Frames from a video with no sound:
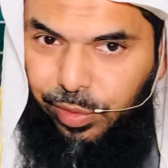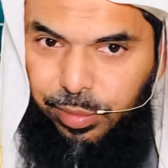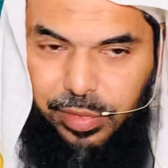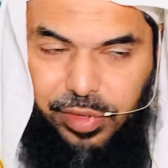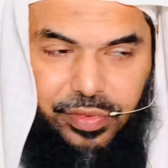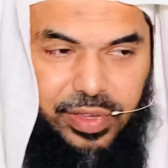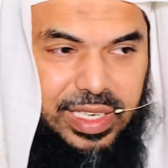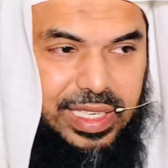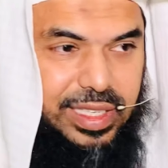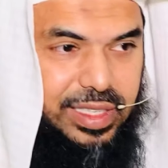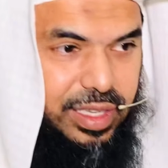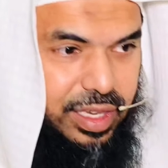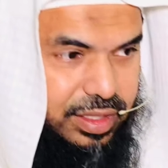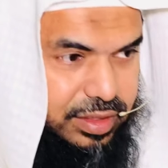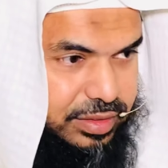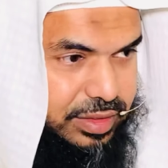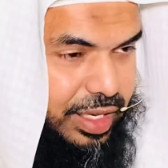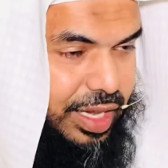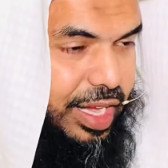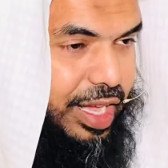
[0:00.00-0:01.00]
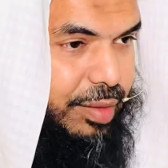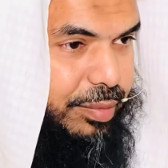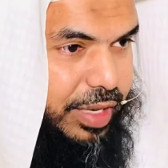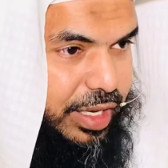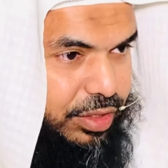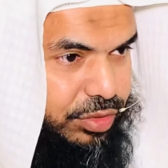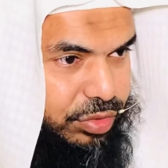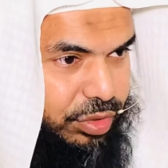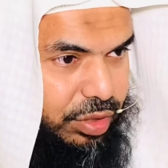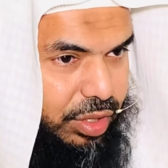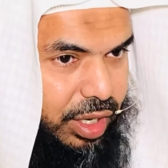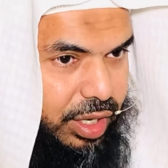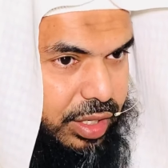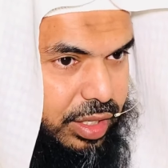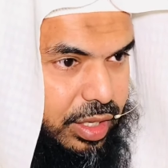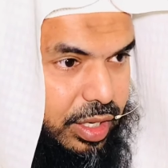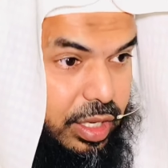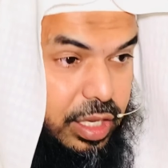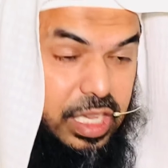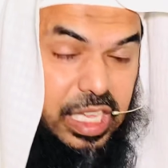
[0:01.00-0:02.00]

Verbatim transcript: from the very young Sahaba and so on,